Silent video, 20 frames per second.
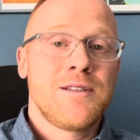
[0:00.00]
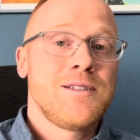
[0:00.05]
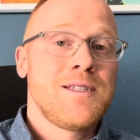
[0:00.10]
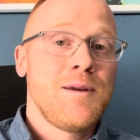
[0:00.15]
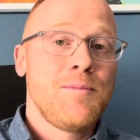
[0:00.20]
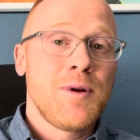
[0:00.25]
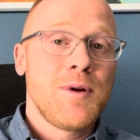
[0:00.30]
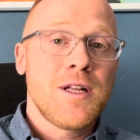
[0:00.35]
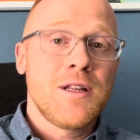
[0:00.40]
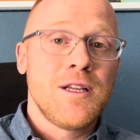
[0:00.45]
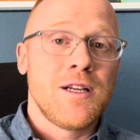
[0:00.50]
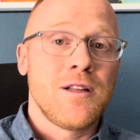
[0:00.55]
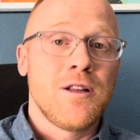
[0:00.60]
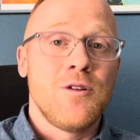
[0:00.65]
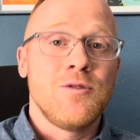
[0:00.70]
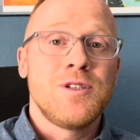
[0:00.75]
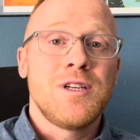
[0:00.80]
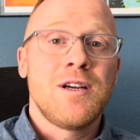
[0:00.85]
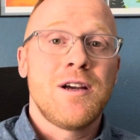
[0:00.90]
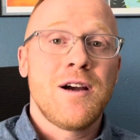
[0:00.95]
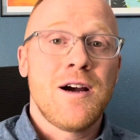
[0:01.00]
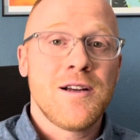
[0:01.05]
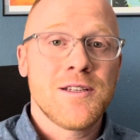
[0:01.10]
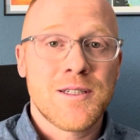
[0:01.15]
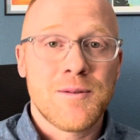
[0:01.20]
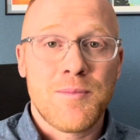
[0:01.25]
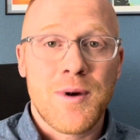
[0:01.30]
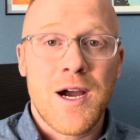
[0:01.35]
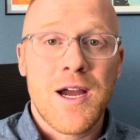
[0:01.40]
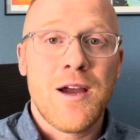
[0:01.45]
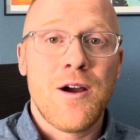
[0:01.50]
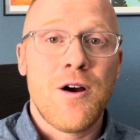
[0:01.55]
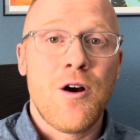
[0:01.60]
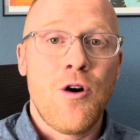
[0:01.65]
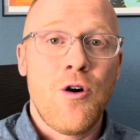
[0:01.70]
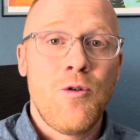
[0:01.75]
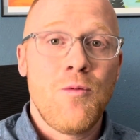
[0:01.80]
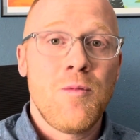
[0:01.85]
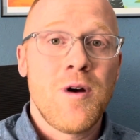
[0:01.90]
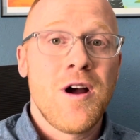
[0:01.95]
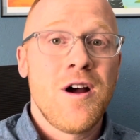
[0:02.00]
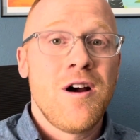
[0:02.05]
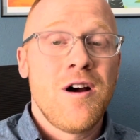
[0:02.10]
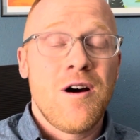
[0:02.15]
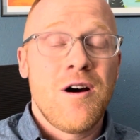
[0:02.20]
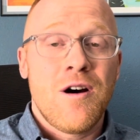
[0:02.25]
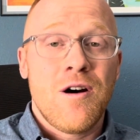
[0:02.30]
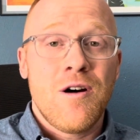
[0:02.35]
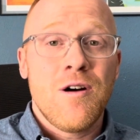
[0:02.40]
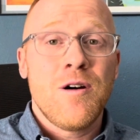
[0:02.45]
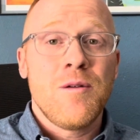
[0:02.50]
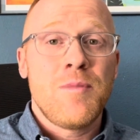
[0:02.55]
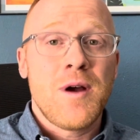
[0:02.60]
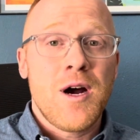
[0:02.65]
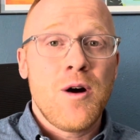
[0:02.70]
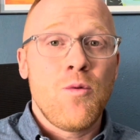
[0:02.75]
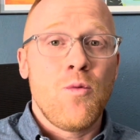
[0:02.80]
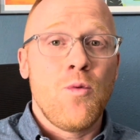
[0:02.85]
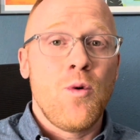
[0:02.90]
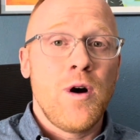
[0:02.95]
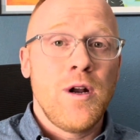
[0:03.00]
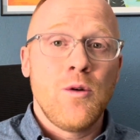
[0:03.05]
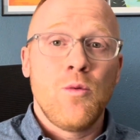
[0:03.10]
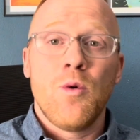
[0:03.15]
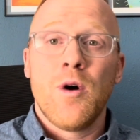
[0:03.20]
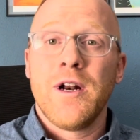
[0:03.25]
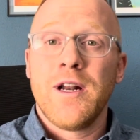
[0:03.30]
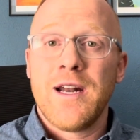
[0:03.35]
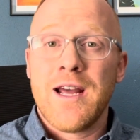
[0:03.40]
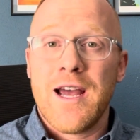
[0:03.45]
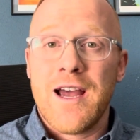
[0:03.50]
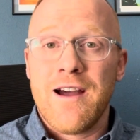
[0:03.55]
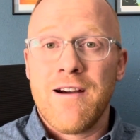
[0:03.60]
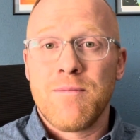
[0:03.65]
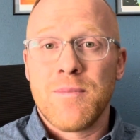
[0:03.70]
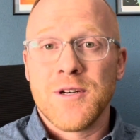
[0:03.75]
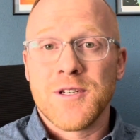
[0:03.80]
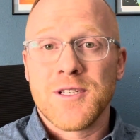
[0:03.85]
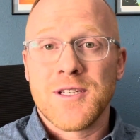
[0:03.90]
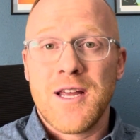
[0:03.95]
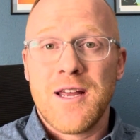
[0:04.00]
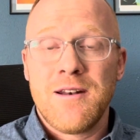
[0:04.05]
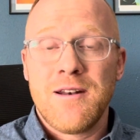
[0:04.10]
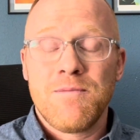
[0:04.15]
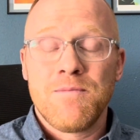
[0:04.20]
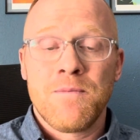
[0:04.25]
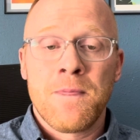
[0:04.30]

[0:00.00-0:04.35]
Typically, closing costs to buy a home are about 1 to 1.5%.